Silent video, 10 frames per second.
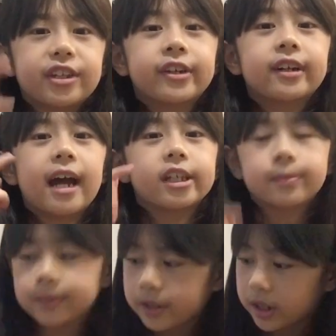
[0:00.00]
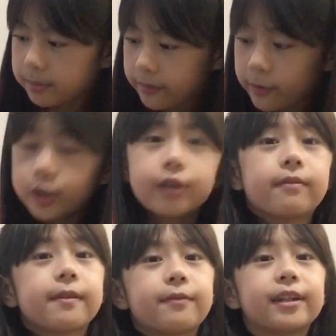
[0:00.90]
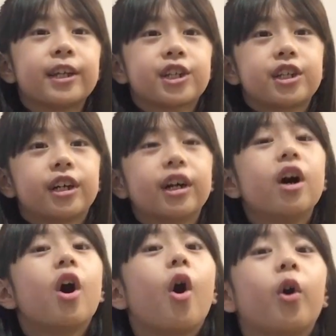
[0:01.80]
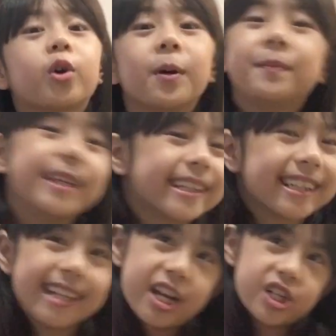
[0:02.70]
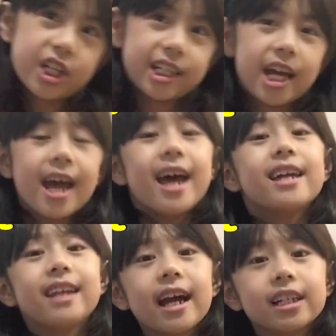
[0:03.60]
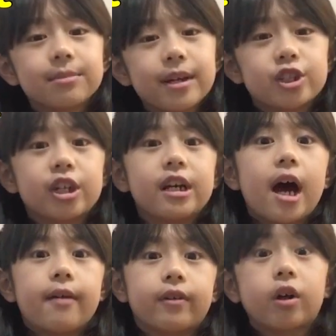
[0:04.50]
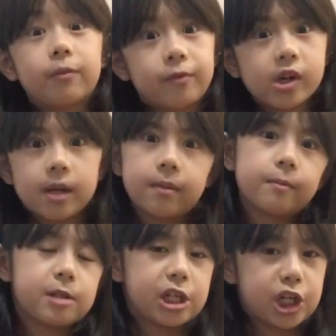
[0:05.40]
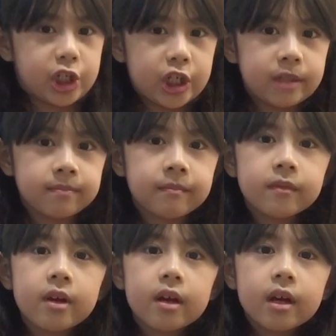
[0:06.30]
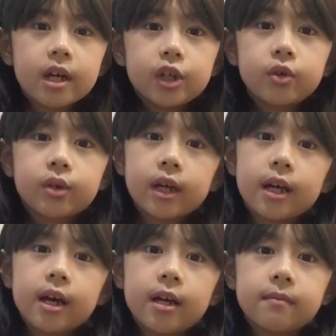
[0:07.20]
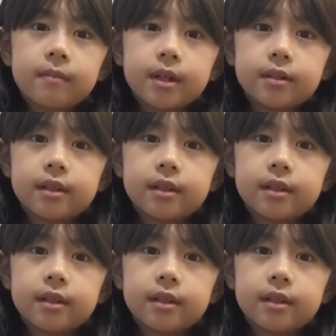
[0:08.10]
to get your eyes blurry before you even finish the whole complete collection. Next, make sure you have a comfortable position. Make